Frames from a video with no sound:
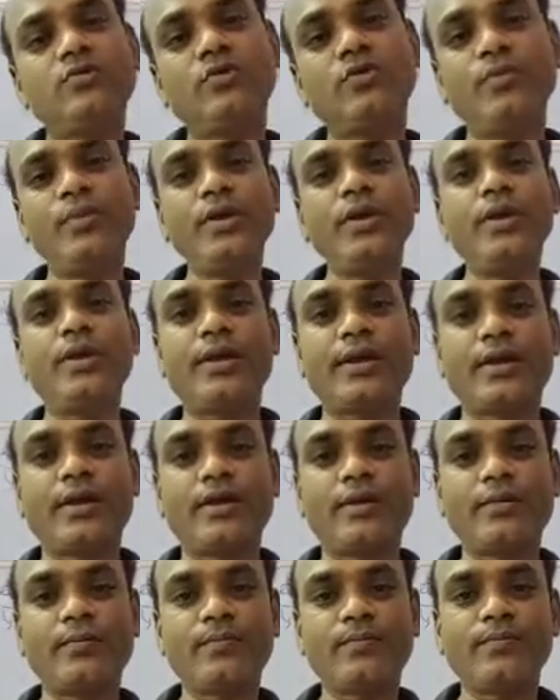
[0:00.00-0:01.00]
to be
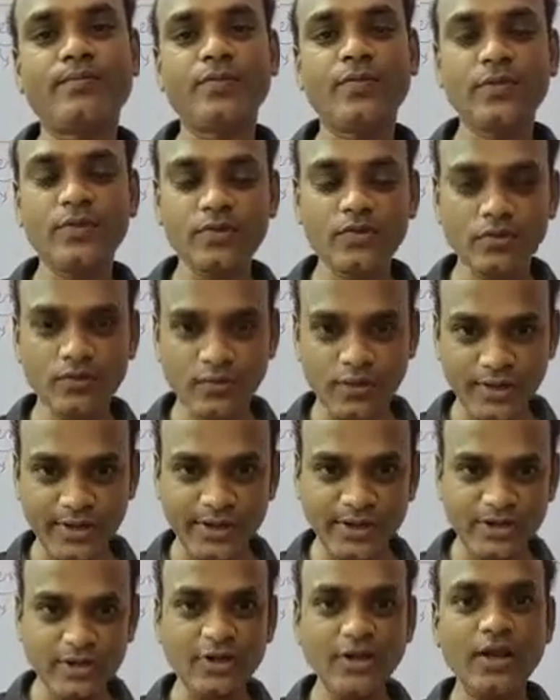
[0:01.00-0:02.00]
taken. So
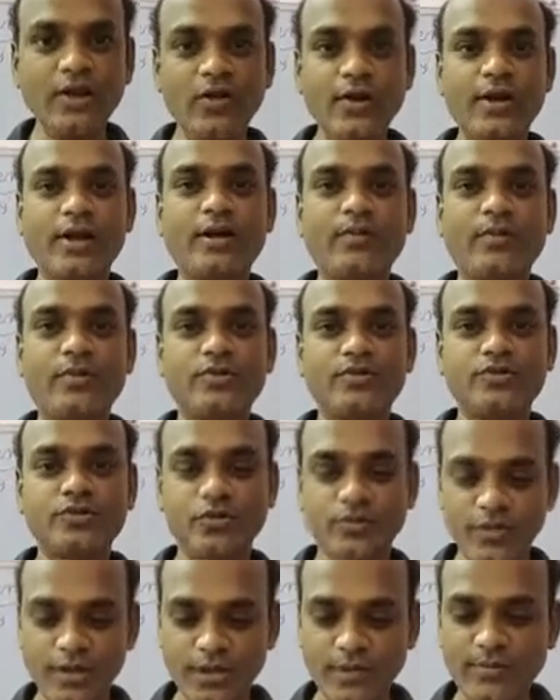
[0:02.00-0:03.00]
internally what happens
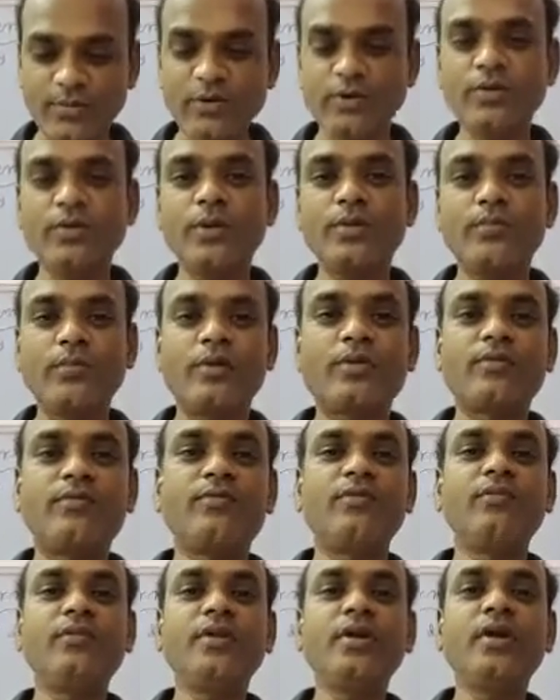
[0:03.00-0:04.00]
whenever we are
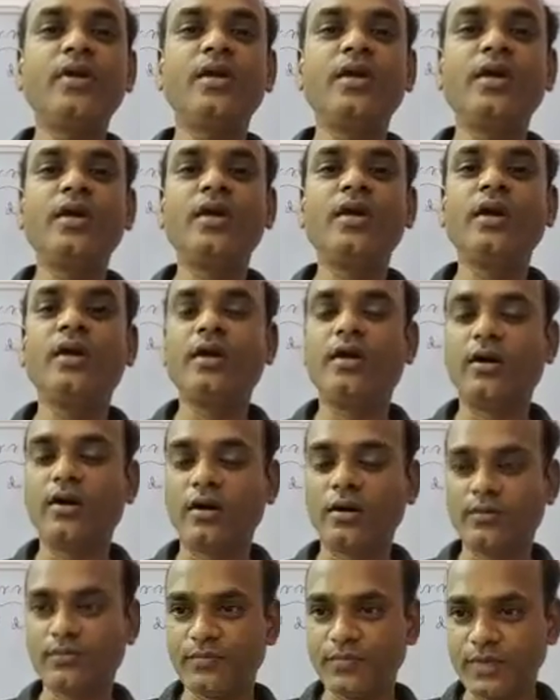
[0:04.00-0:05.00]
performing
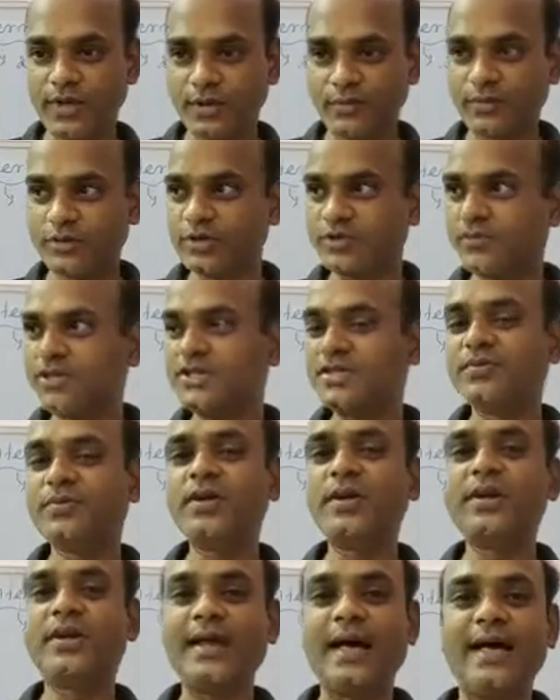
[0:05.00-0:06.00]
a
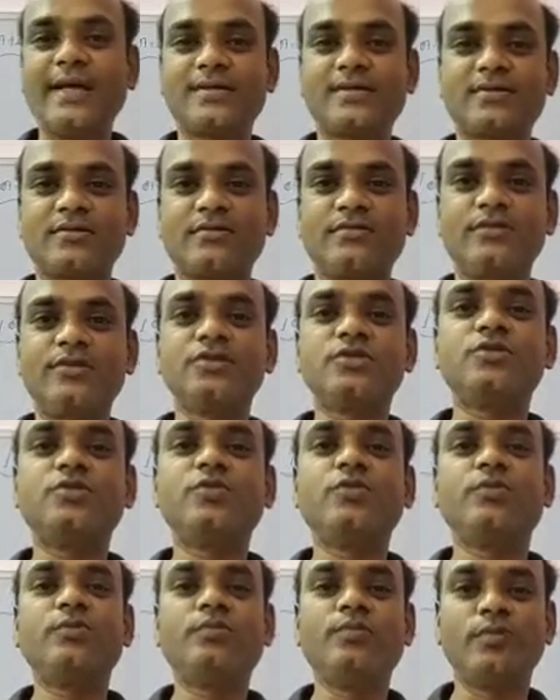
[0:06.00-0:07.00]
specific task, means
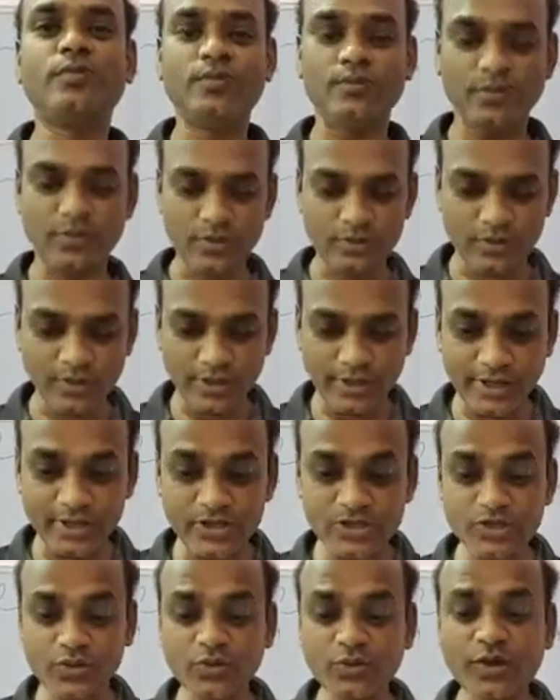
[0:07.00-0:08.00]
you are
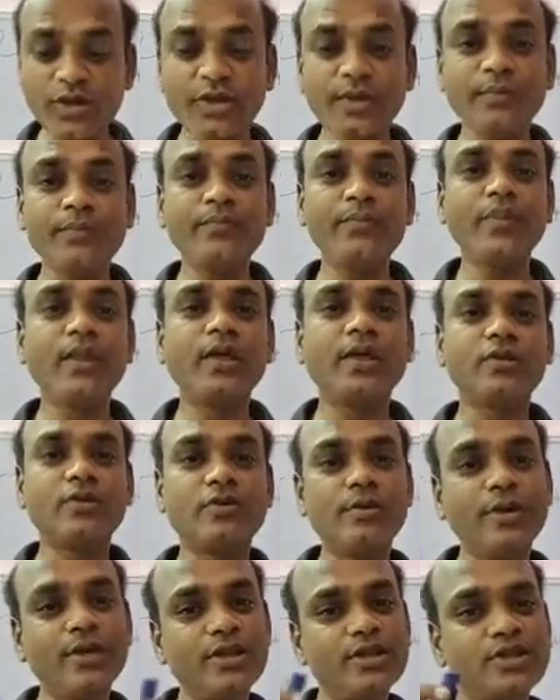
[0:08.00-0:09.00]
executing
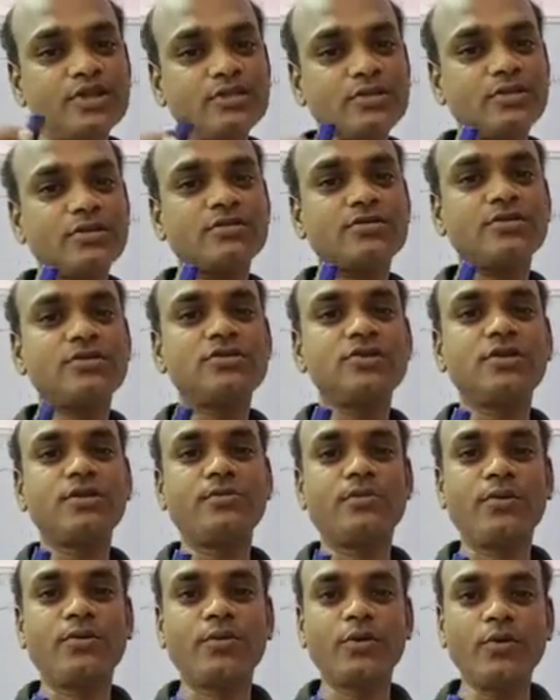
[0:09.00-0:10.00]
some instructions
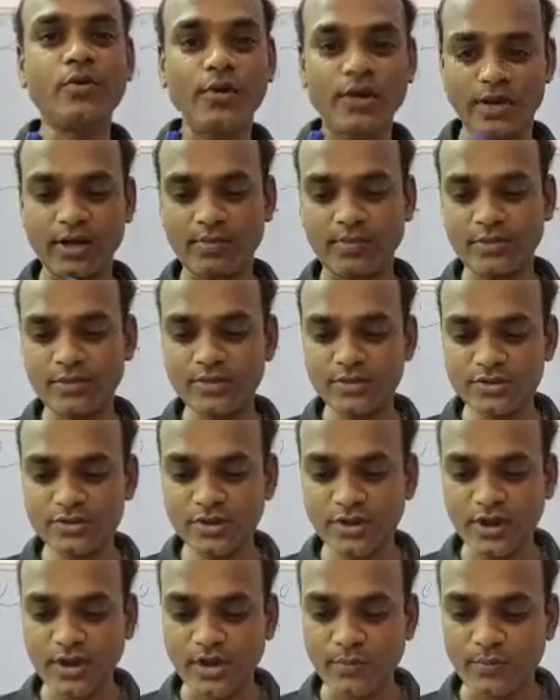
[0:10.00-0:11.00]
in memory. What happens
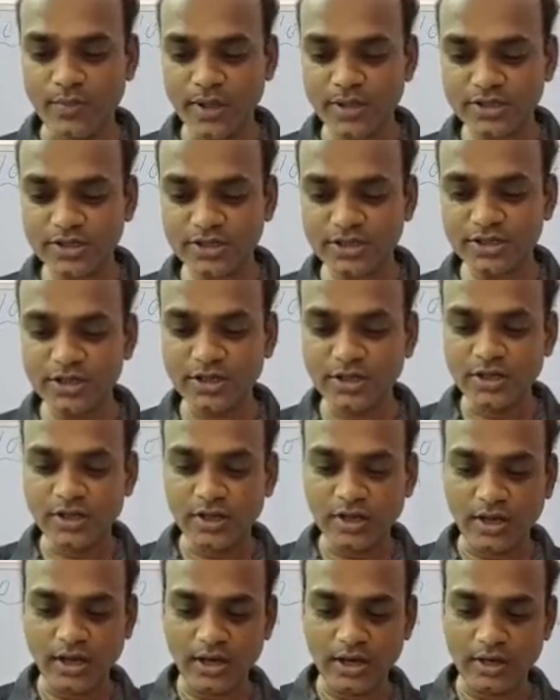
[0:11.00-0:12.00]
first?
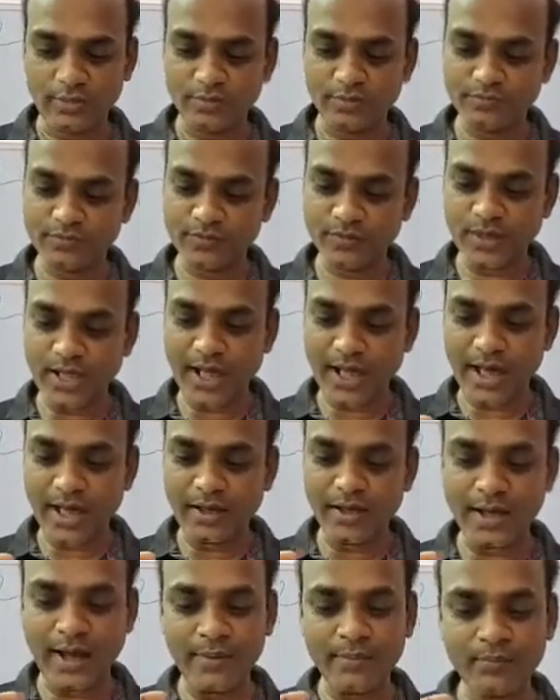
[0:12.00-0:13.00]

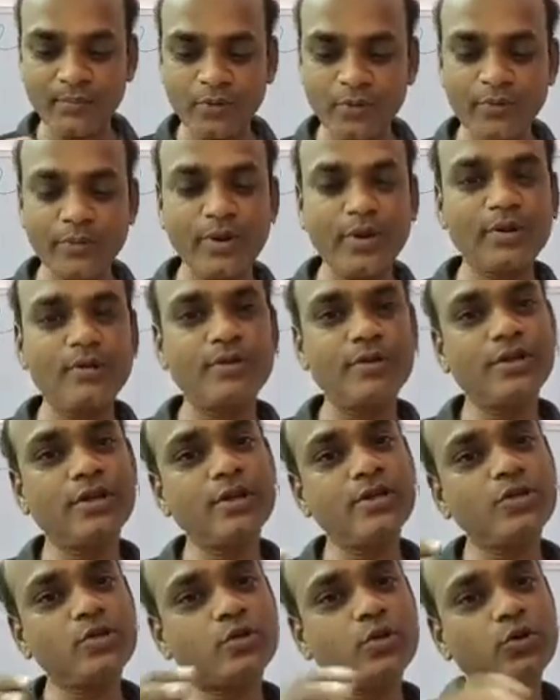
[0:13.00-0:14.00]
It
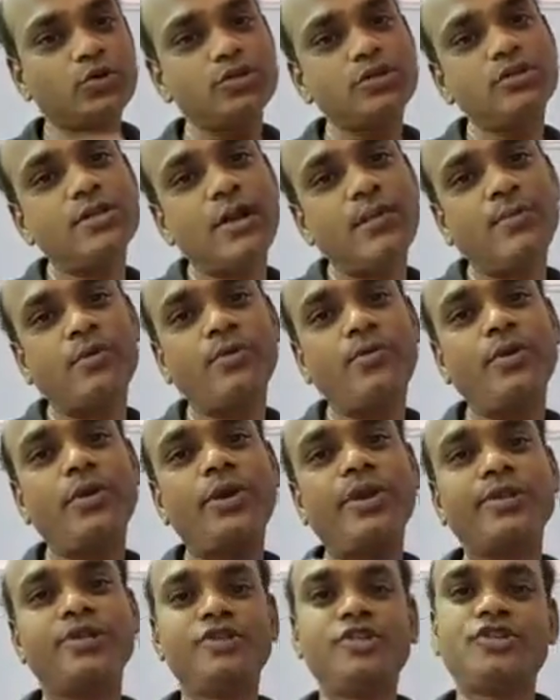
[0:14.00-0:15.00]
is stored in appropriate
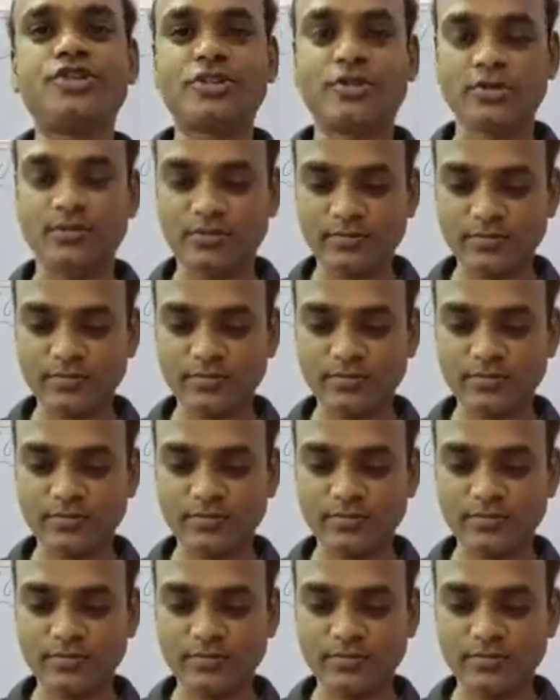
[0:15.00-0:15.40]
register.